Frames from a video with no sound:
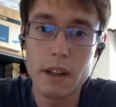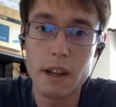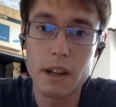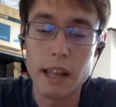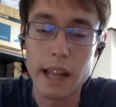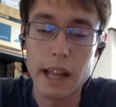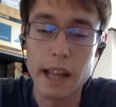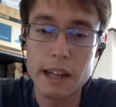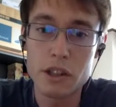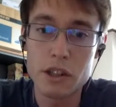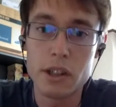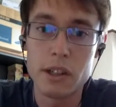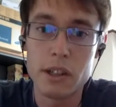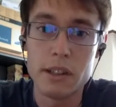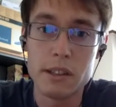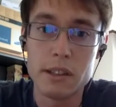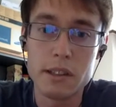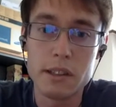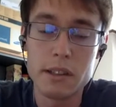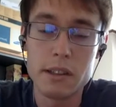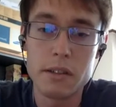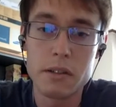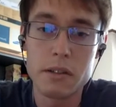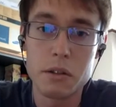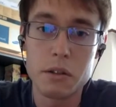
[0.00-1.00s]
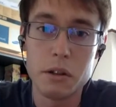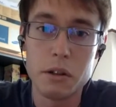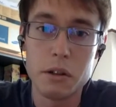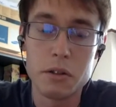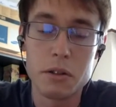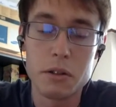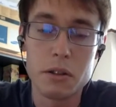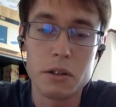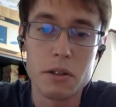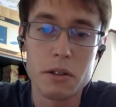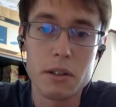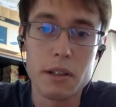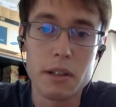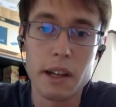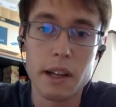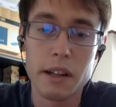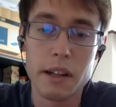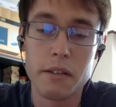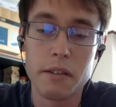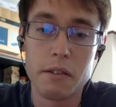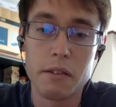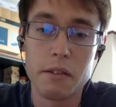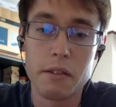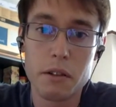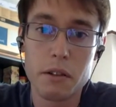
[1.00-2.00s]
collections so users
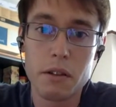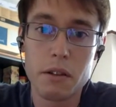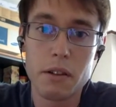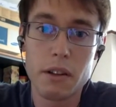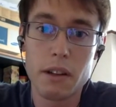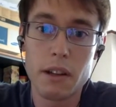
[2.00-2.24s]
can